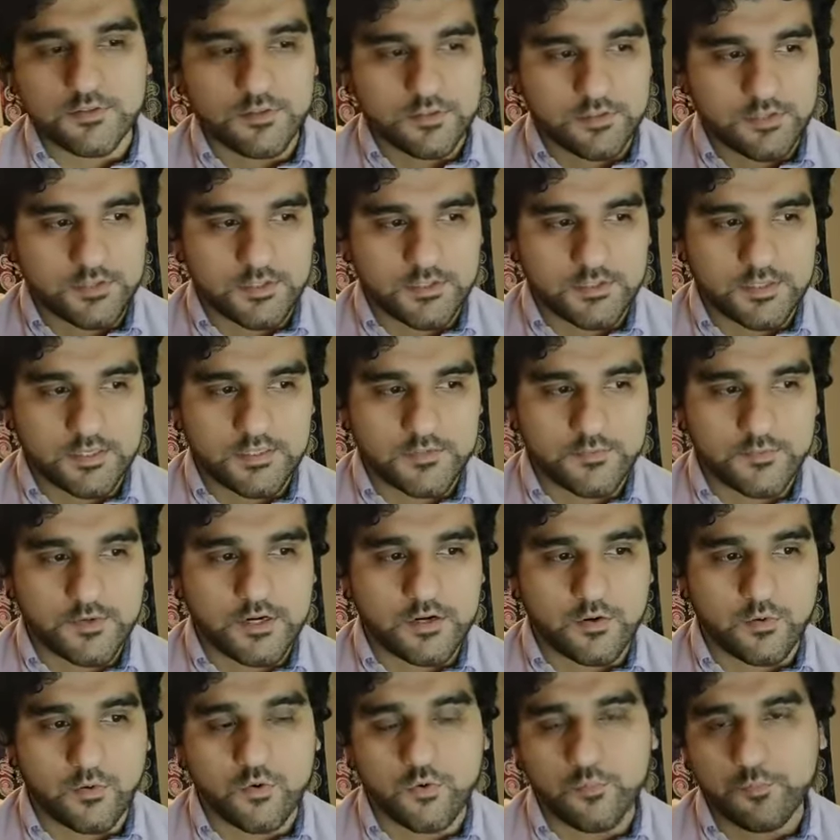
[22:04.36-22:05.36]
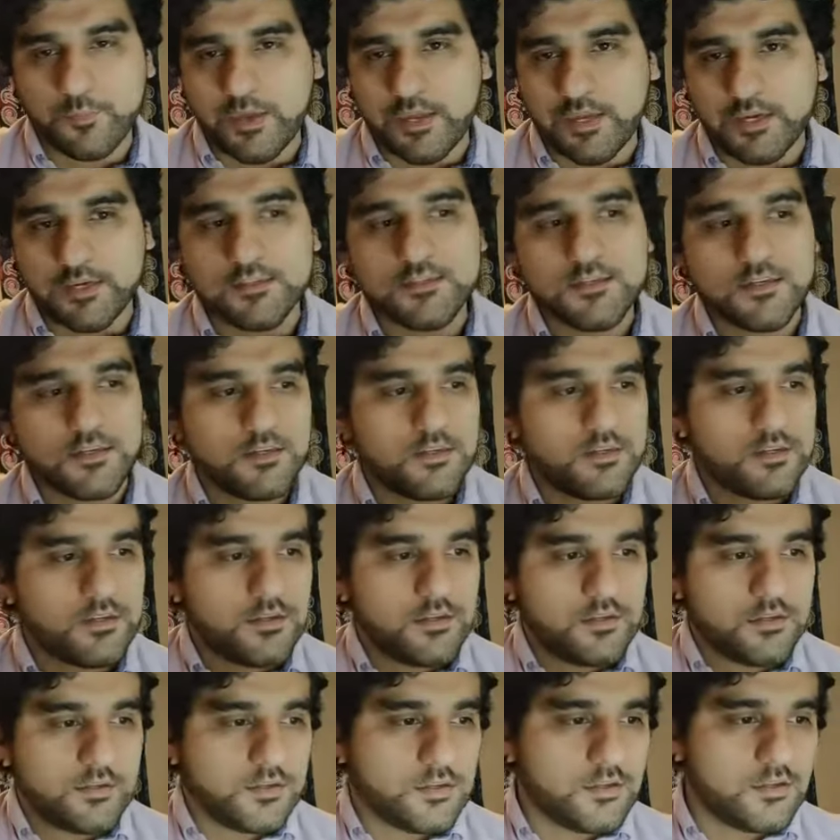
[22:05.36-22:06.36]
such as this one, or baked
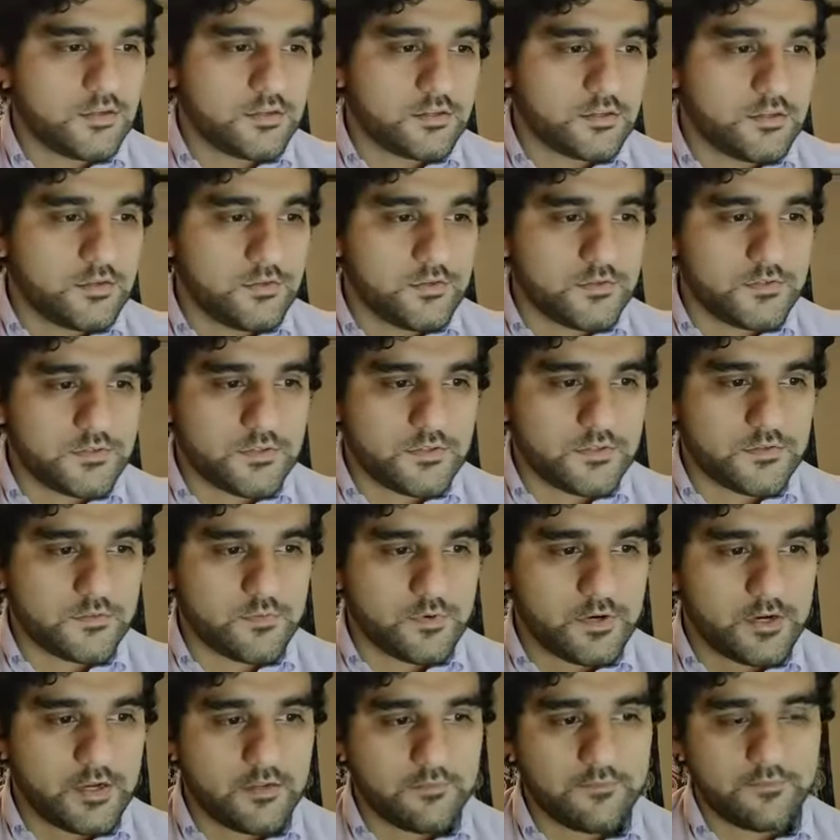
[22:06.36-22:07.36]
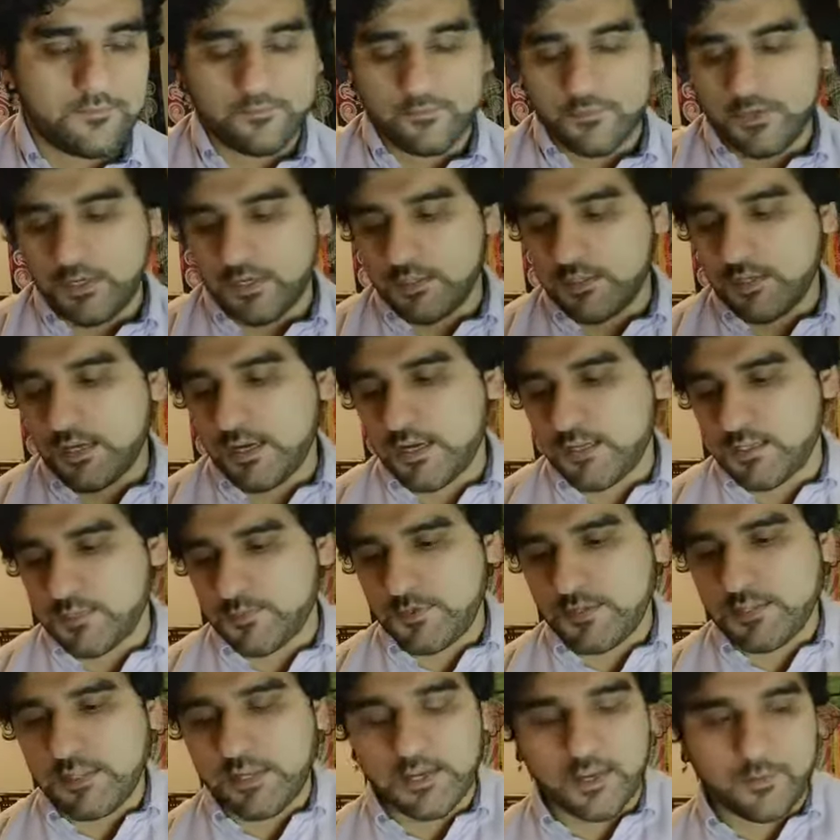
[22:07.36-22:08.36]
goods as well. It has
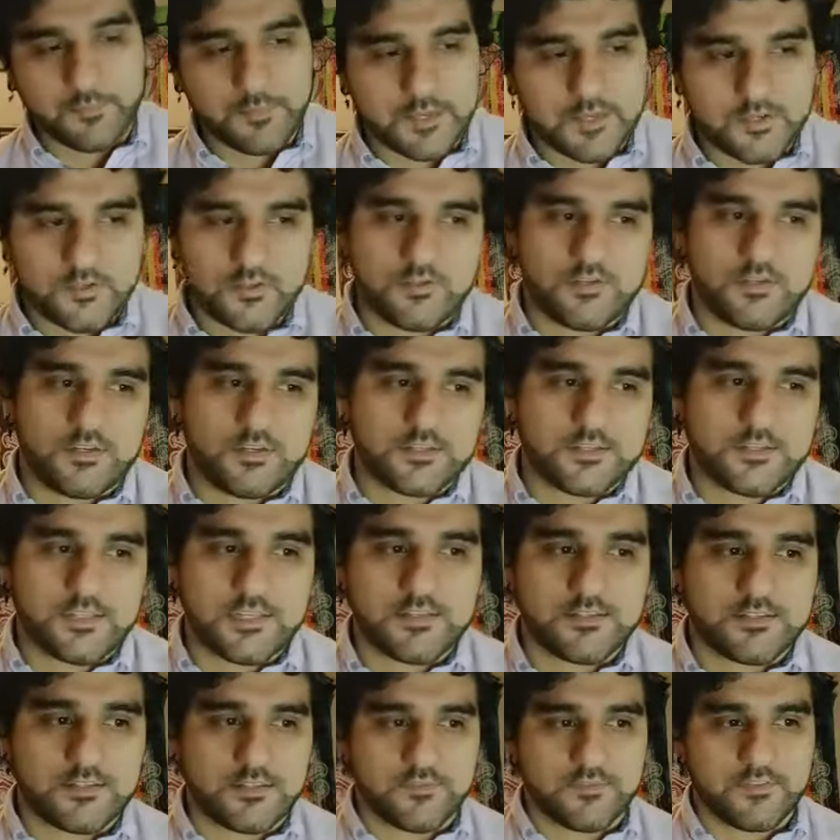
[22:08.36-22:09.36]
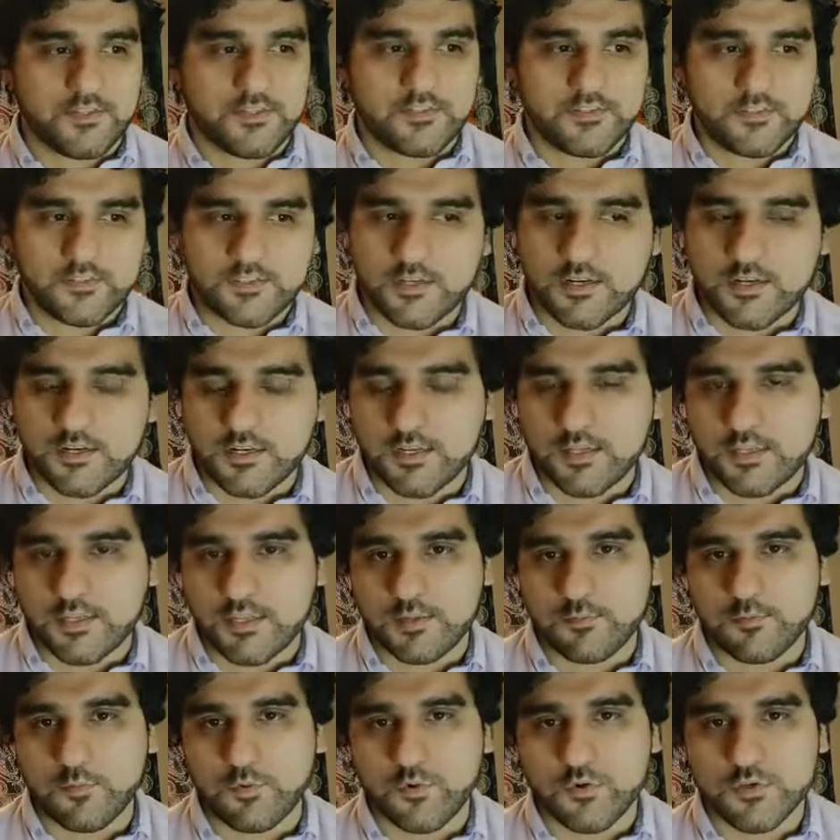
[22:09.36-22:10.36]
been, like I mentioned, extensively studied
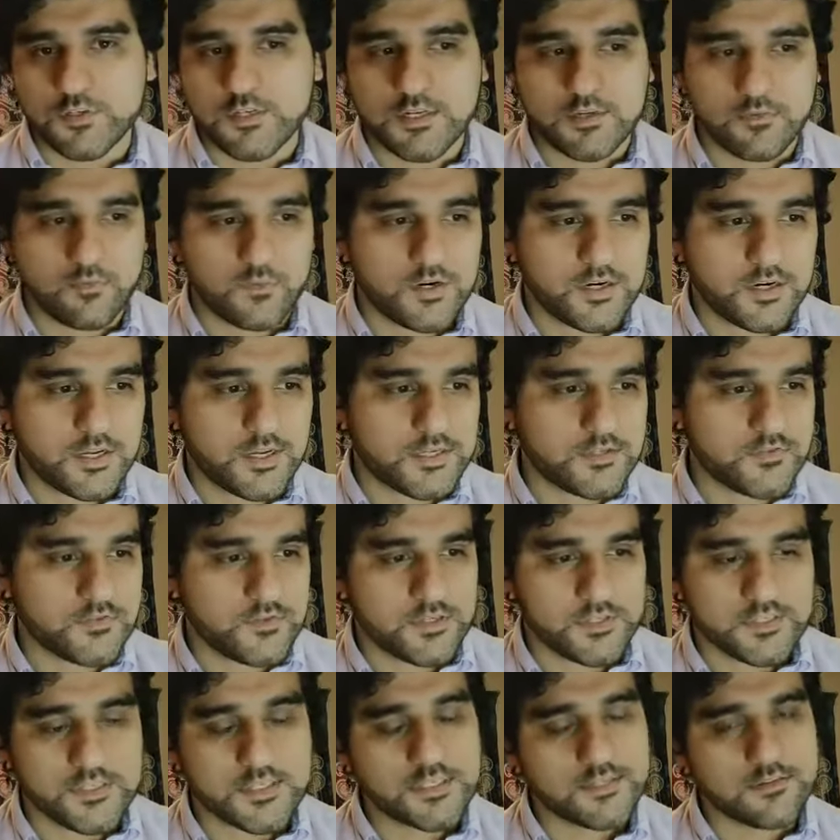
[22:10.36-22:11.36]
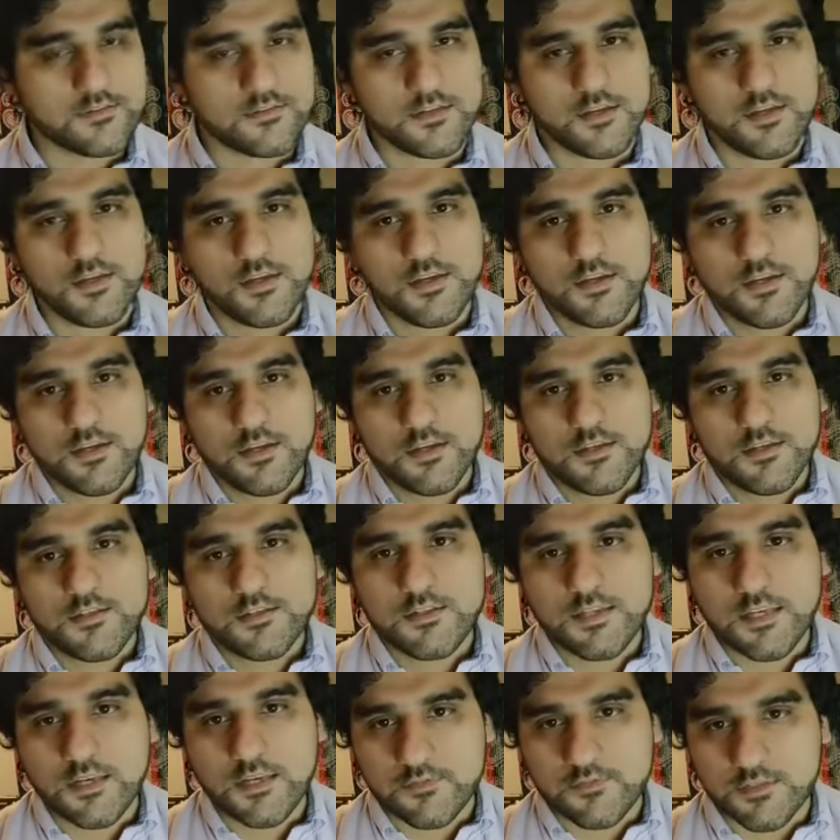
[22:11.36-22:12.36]
in more than 110
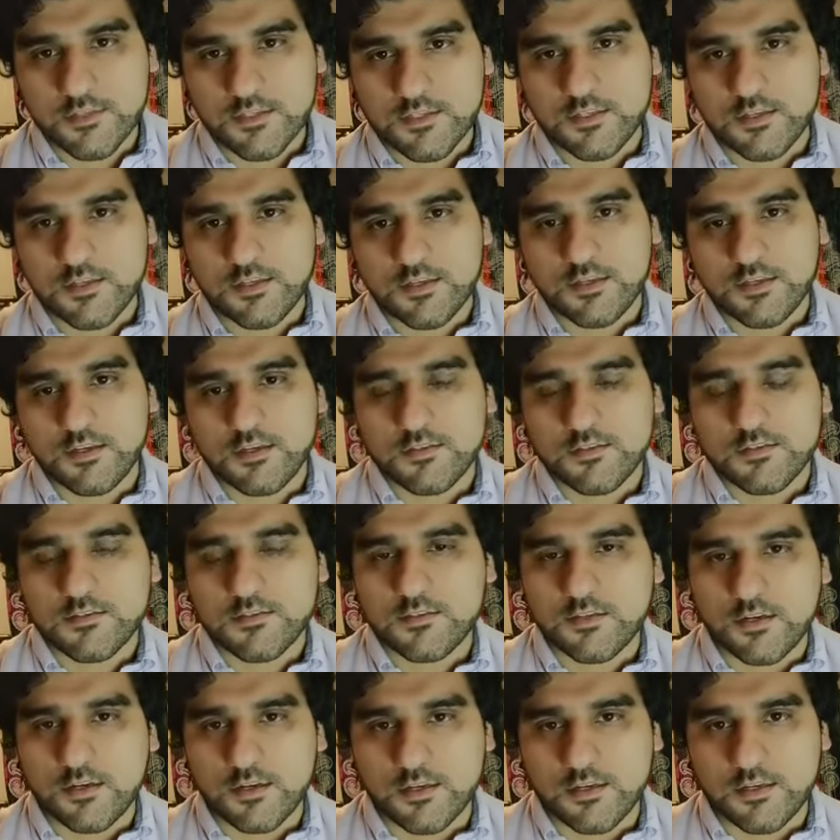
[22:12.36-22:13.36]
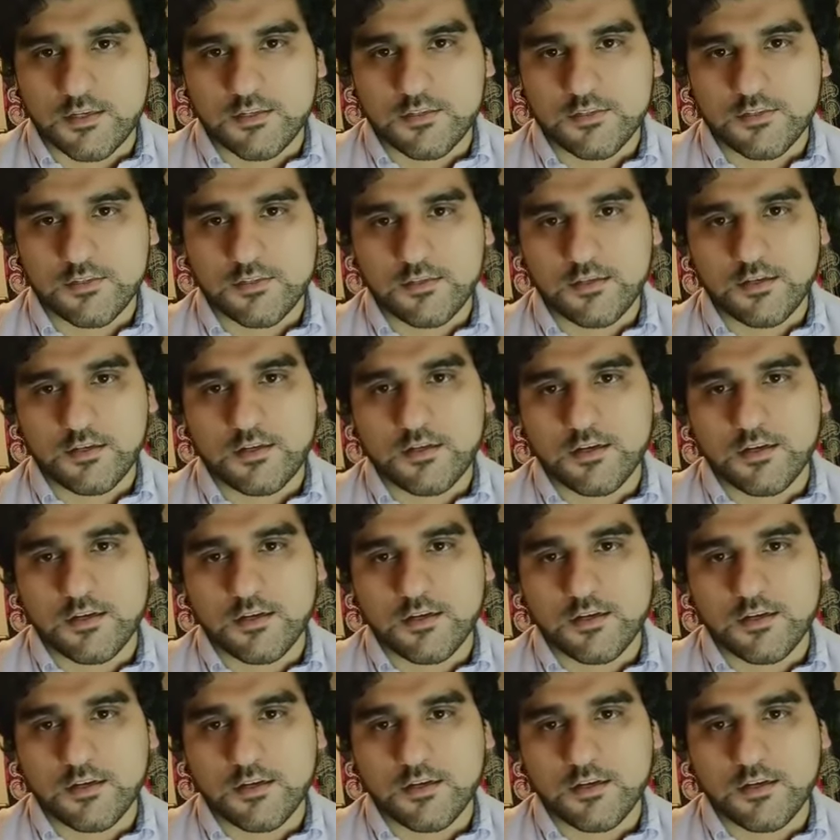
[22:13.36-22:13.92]
safety studies,